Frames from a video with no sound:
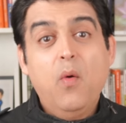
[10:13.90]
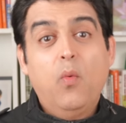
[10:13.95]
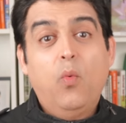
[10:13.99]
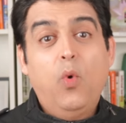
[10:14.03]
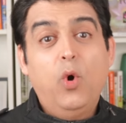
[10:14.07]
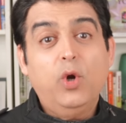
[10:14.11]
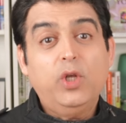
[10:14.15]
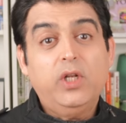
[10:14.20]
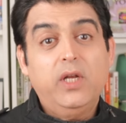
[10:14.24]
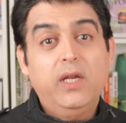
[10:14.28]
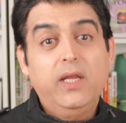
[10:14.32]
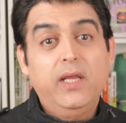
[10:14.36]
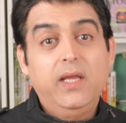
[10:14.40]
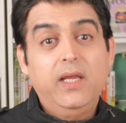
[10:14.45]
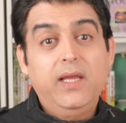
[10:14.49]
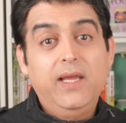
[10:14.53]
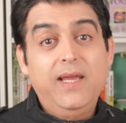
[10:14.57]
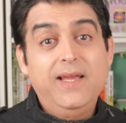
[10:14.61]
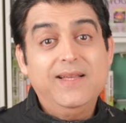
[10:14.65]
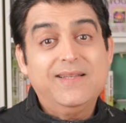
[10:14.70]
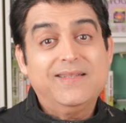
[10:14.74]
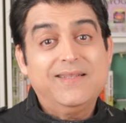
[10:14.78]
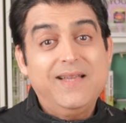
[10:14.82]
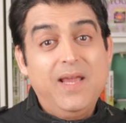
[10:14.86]
What
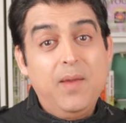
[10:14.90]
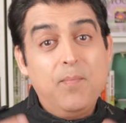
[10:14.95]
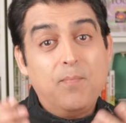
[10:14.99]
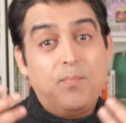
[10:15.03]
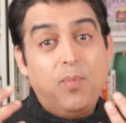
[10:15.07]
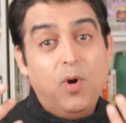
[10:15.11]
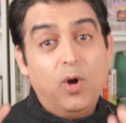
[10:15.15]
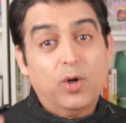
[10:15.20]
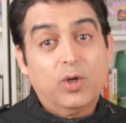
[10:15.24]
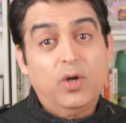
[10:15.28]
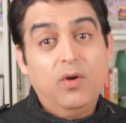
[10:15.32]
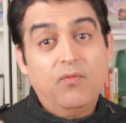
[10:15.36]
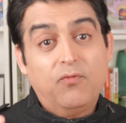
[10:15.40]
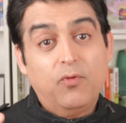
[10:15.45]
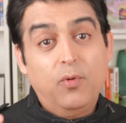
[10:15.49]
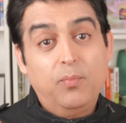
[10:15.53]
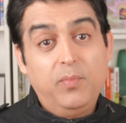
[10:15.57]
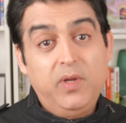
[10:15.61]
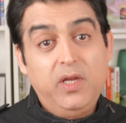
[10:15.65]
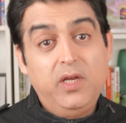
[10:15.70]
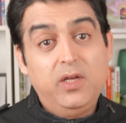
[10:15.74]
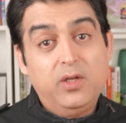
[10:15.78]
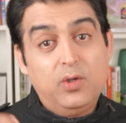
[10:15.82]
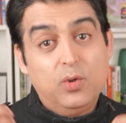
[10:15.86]
is important for
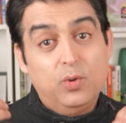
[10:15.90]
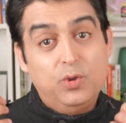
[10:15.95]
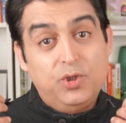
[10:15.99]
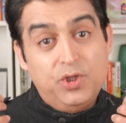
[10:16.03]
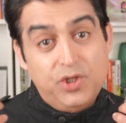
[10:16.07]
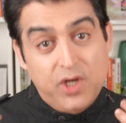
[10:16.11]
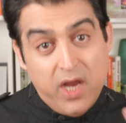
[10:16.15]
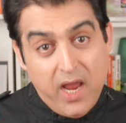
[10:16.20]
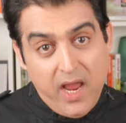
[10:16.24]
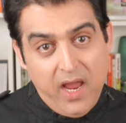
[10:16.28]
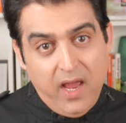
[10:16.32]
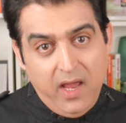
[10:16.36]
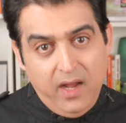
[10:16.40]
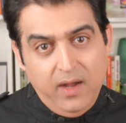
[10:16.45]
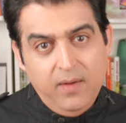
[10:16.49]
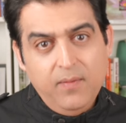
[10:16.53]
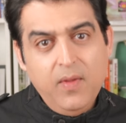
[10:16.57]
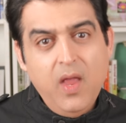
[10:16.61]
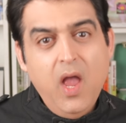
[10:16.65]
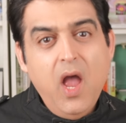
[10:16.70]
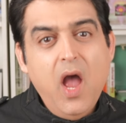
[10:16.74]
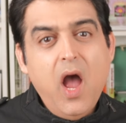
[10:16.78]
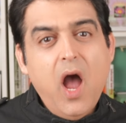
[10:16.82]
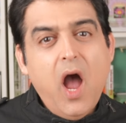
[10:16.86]
me to share?
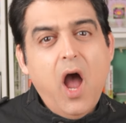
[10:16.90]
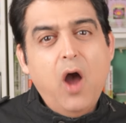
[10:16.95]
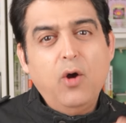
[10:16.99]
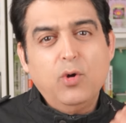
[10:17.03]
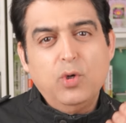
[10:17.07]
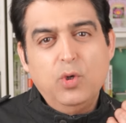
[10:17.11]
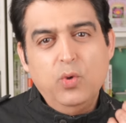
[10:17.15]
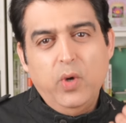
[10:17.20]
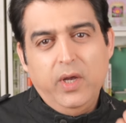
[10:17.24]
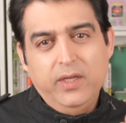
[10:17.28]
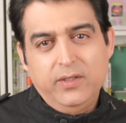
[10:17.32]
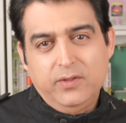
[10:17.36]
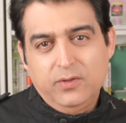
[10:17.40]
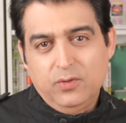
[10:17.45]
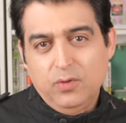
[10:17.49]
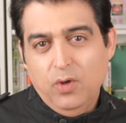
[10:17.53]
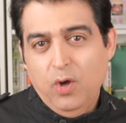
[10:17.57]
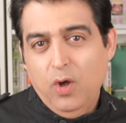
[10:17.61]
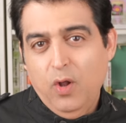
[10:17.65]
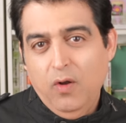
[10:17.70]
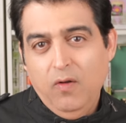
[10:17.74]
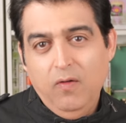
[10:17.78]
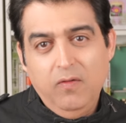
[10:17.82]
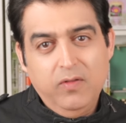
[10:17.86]
How do I
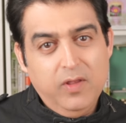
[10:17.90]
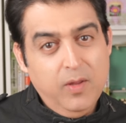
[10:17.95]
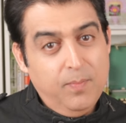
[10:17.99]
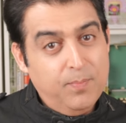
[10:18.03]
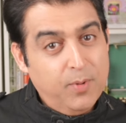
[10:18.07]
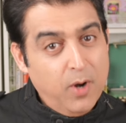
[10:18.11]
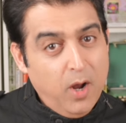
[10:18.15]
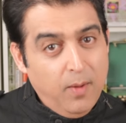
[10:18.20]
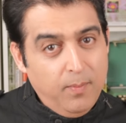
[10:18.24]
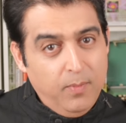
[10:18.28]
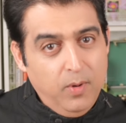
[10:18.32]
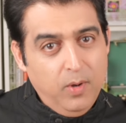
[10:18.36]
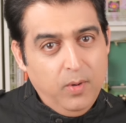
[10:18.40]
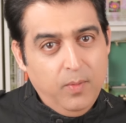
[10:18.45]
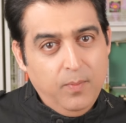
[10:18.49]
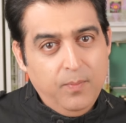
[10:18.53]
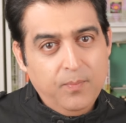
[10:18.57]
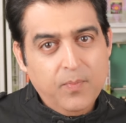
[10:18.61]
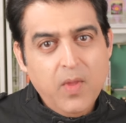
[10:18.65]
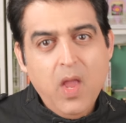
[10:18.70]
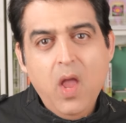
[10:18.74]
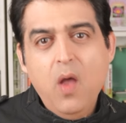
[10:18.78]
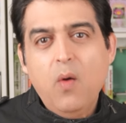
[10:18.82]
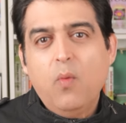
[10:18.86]
solve the
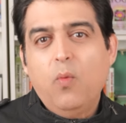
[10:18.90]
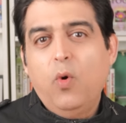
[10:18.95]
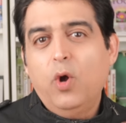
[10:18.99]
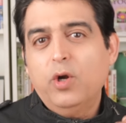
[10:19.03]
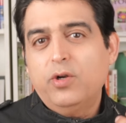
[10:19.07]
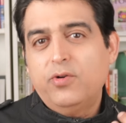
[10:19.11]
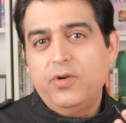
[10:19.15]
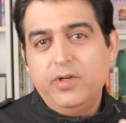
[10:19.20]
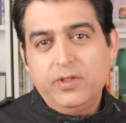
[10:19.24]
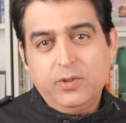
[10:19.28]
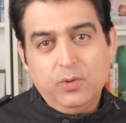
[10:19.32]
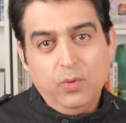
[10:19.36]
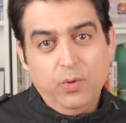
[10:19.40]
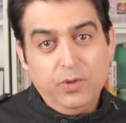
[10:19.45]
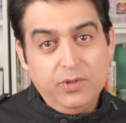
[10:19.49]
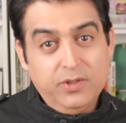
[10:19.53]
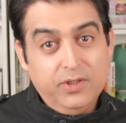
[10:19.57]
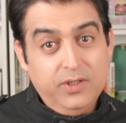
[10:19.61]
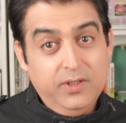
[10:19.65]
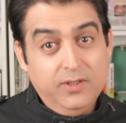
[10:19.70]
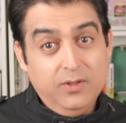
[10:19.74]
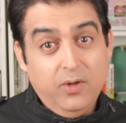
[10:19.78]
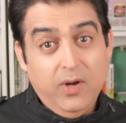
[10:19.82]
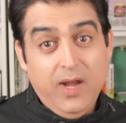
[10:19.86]
problem? What
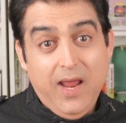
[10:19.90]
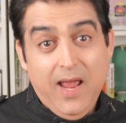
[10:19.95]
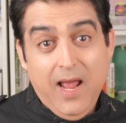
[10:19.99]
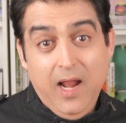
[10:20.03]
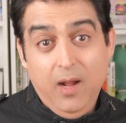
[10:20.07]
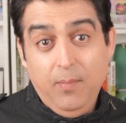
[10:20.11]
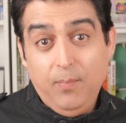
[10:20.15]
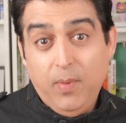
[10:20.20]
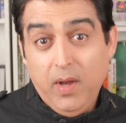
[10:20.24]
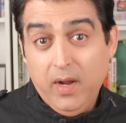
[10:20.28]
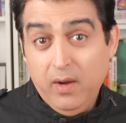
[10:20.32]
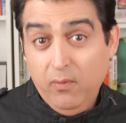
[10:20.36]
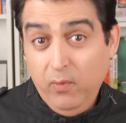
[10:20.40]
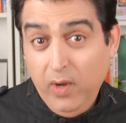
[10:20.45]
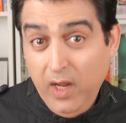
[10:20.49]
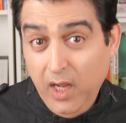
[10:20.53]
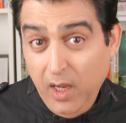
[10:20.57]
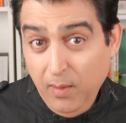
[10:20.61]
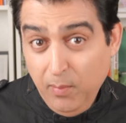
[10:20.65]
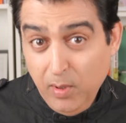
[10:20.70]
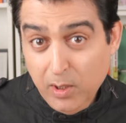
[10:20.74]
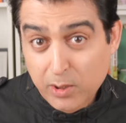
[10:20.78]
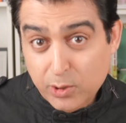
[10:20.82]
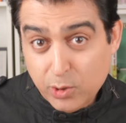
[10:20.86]
resources or help are
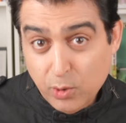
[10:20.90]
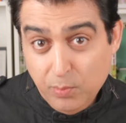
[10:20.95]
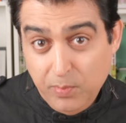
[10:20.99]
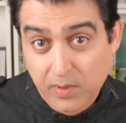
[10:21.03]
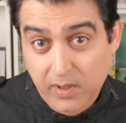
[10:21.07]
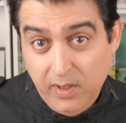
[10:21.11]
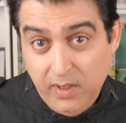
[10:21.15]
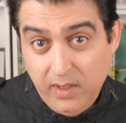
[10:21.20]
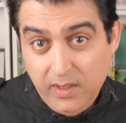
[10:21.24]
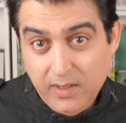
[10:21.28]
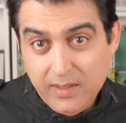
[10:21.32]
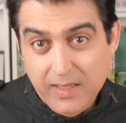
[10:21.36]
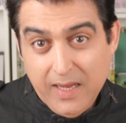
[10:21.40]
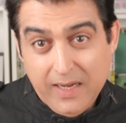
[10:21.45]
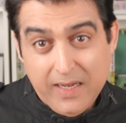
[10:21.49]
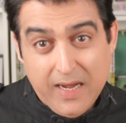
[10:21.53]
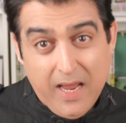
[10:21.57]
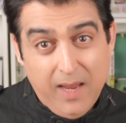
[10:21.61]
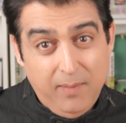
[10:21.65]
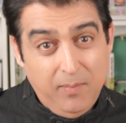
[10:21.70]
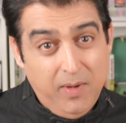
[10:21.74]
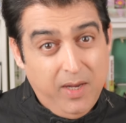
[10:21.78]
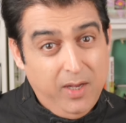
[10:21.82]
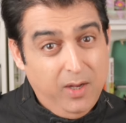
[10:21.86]
available to me that
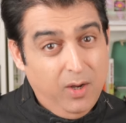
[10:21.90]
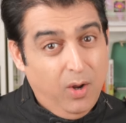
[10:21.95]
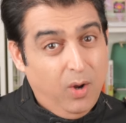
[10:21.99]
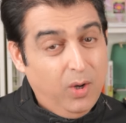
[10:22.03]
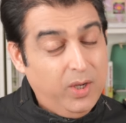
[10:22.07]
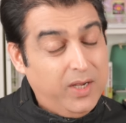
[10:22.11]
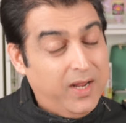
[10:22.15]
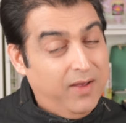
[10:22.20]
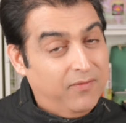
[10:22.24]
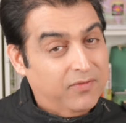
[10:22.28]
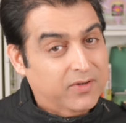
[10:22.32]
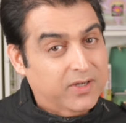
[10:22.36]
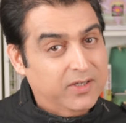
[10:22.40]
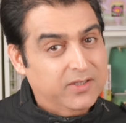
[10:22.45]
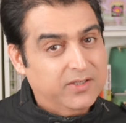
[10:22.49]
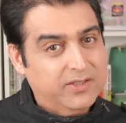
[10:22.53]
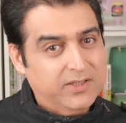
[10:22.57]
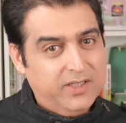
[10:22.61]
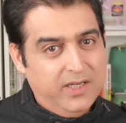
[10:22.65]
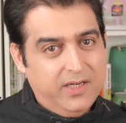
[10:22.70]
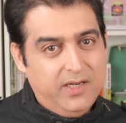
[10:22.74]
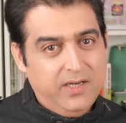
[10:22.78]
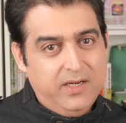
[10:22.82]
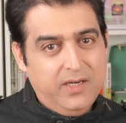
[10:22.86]
I may not have
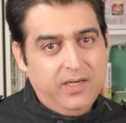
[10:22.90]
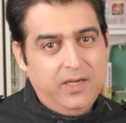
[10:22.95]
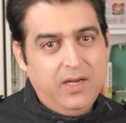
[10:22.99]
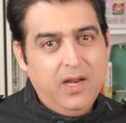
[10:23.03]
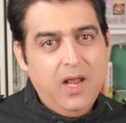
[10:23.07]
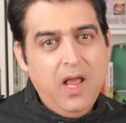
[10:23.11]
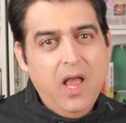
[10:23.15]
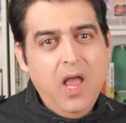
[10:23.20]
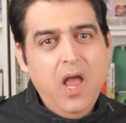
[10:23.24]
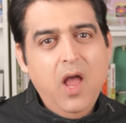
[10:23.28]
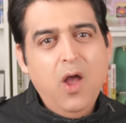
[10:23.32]
considered?